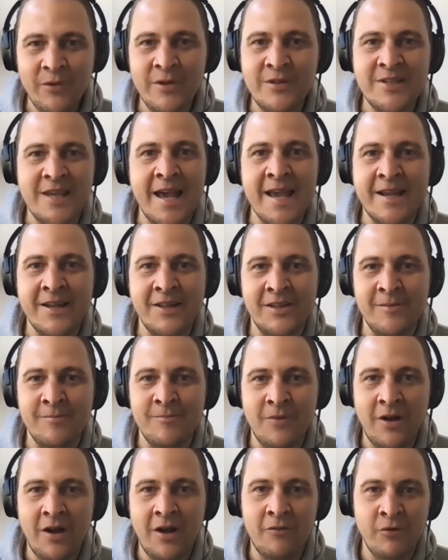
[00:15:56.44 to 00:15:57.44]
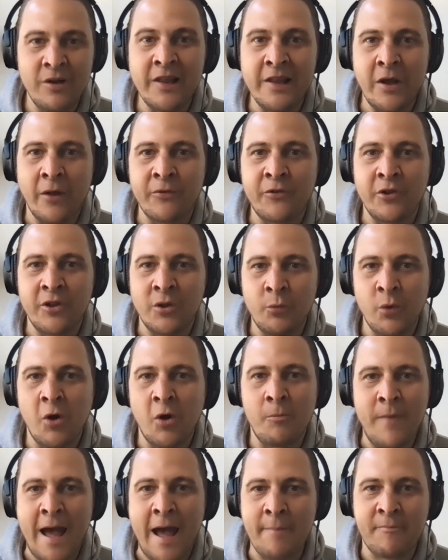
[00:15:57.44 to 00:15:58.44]
taken them really onto the
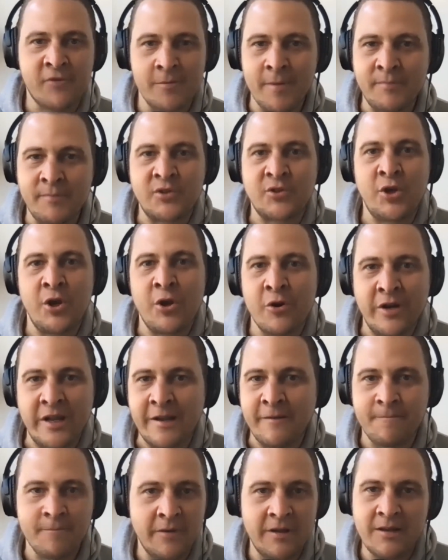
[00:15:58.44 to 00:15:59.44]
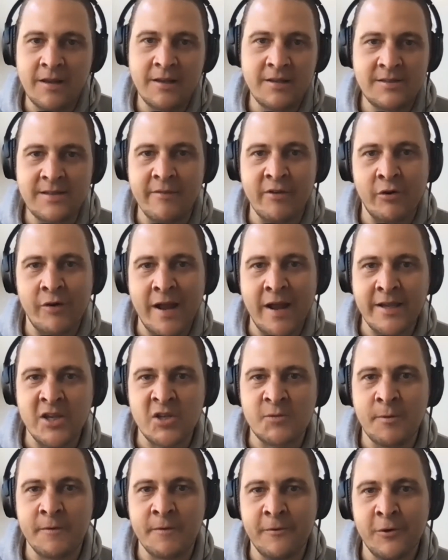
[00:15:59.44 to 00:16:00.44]
world map from obscurity 7 or 8
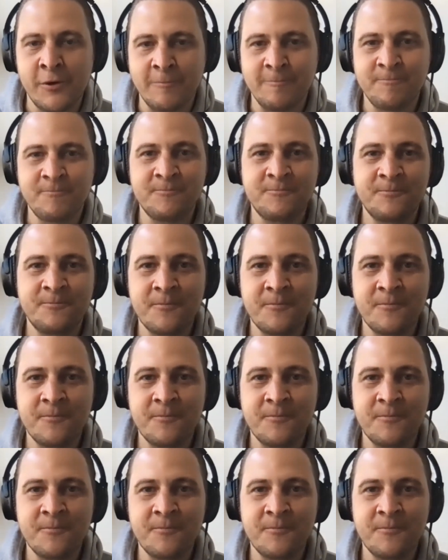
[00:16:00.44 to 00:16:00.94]
years before.